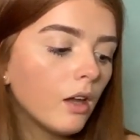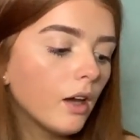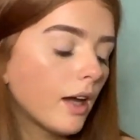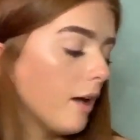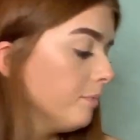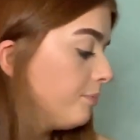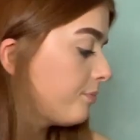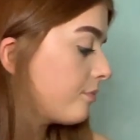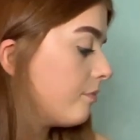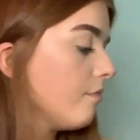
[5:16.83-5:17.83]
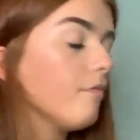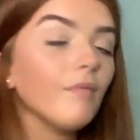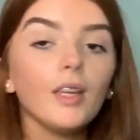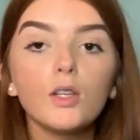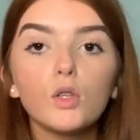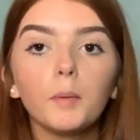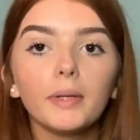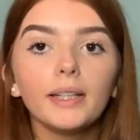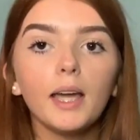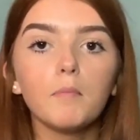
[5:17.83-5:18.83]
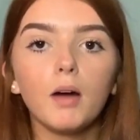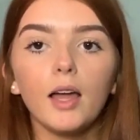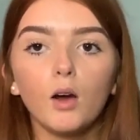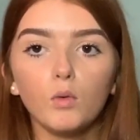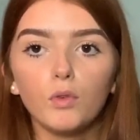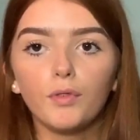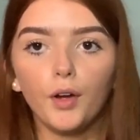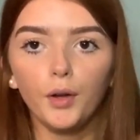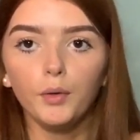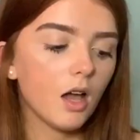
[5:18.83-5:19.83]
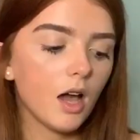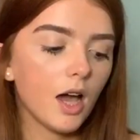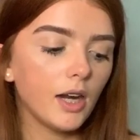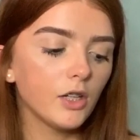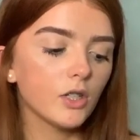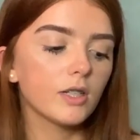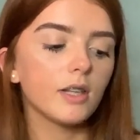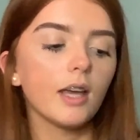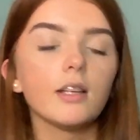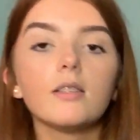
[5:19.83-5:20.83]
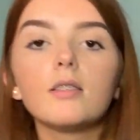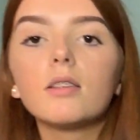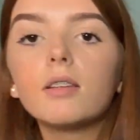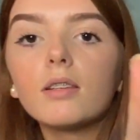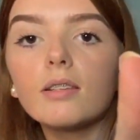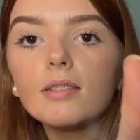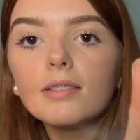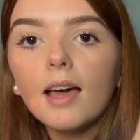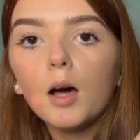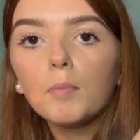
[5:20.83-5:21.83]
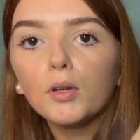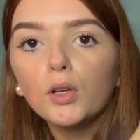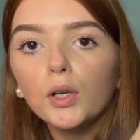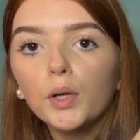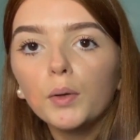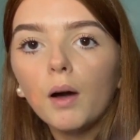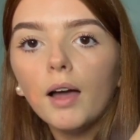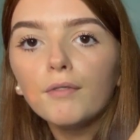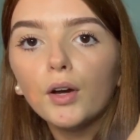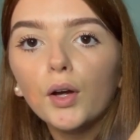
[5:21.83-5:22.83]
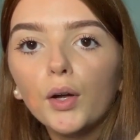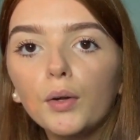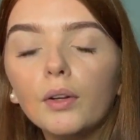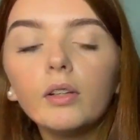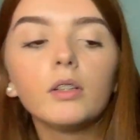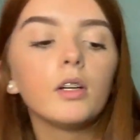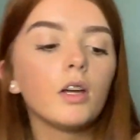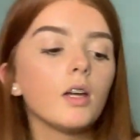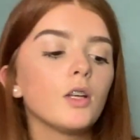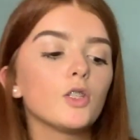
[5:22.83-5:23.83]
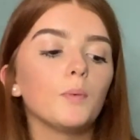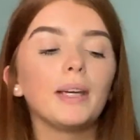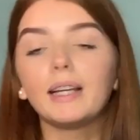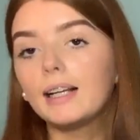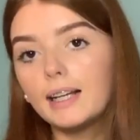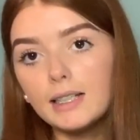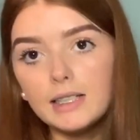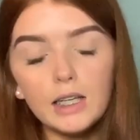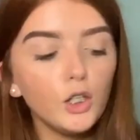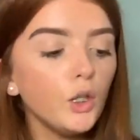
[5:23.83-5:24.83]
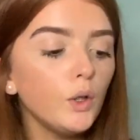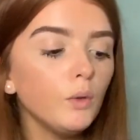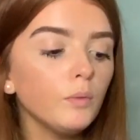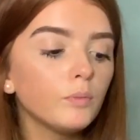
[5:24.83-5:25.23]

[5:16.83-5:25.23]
Okay, so I'm gonna get my old phone and it just says set up new iPhone. So we're gonna click continue.